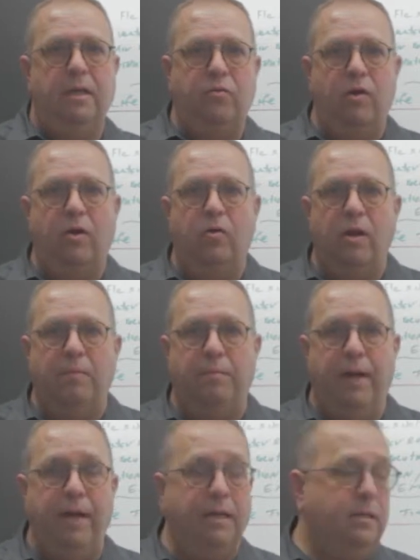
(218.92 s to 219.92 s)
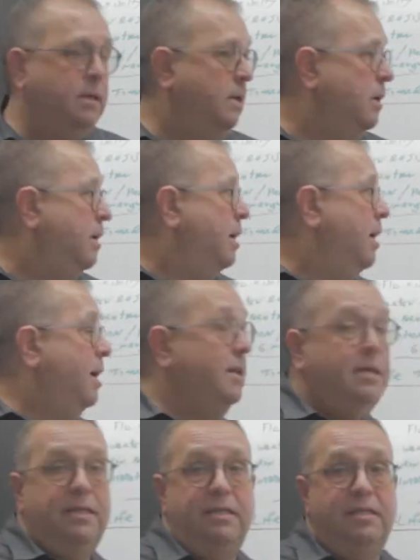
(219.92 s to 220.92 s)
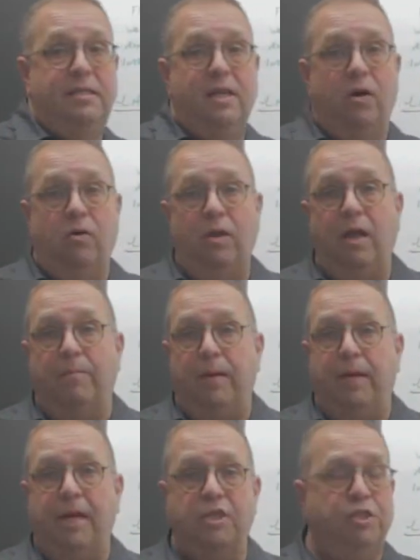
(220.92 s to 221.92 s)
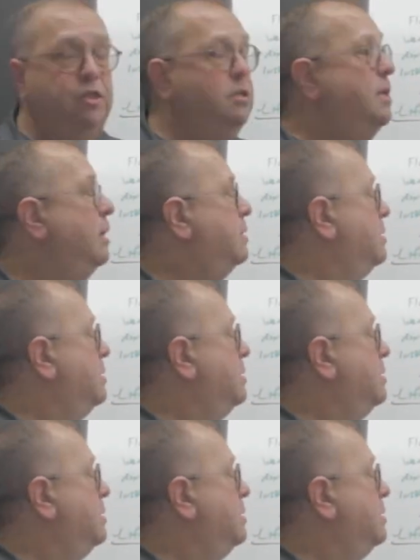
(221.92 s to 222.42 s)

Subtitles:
than regular paint. And this is the only application